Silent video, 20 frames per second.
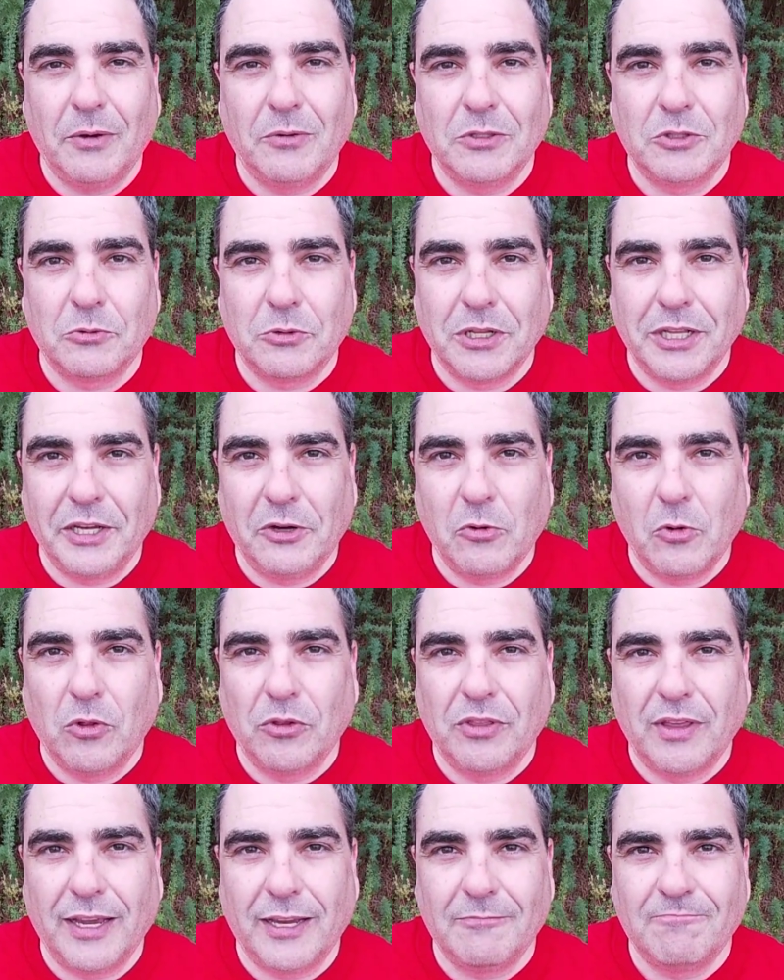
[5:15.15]
It was a really cool
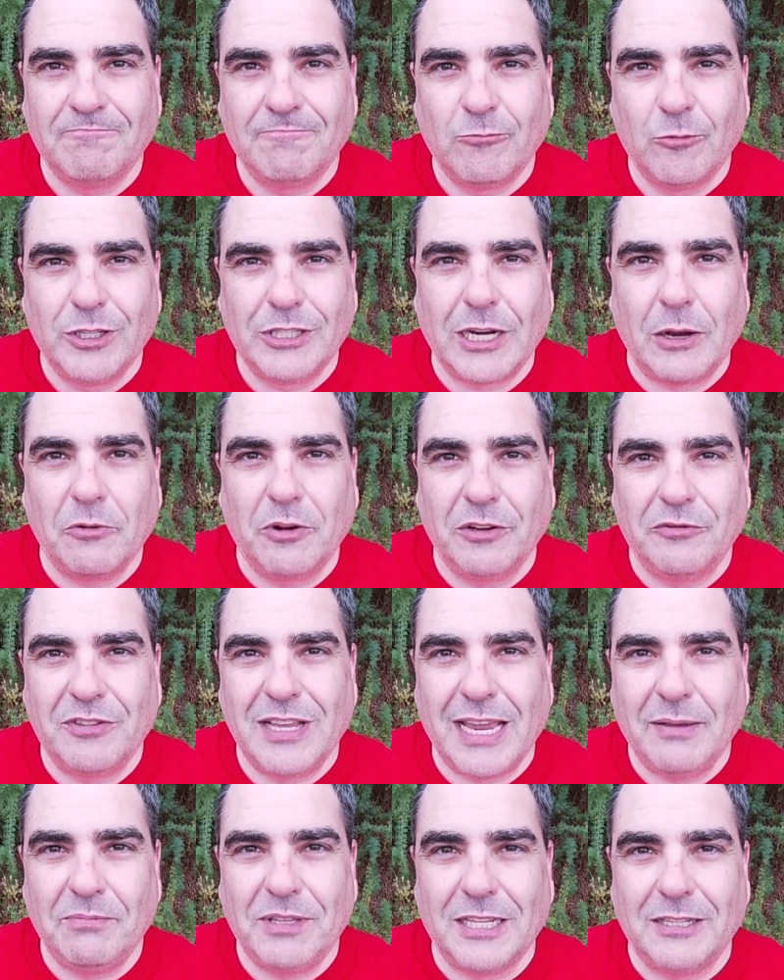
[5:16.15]
thing. Wish I would have
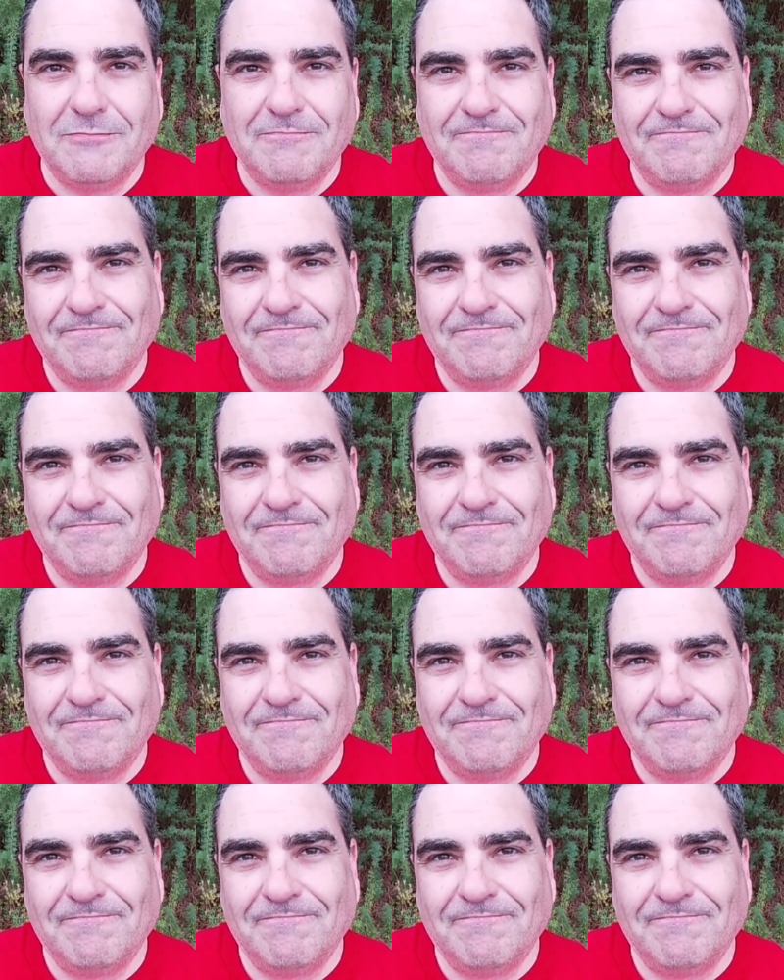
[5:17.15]
taped it.